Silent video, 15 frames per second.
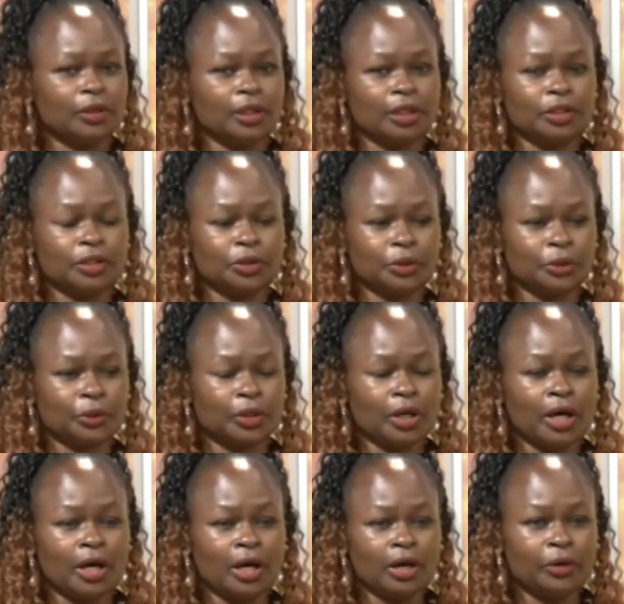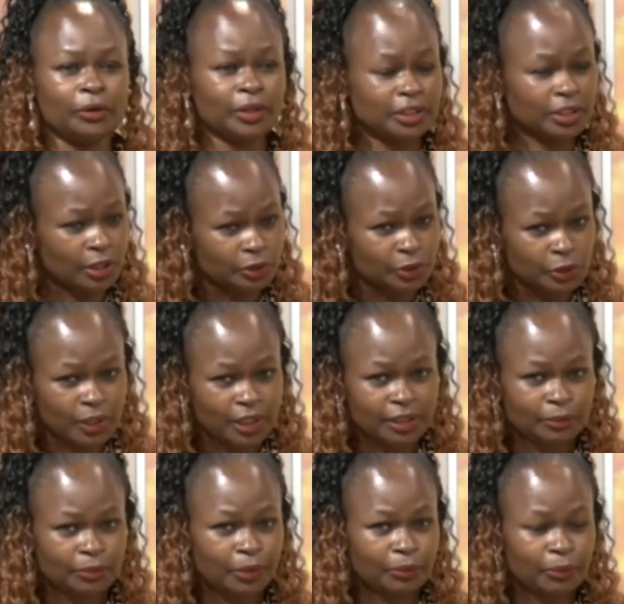yeah. you need to reach out to
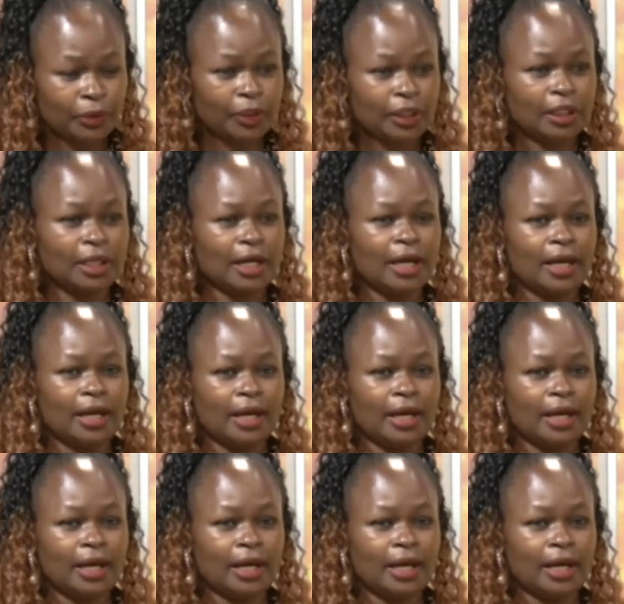other people,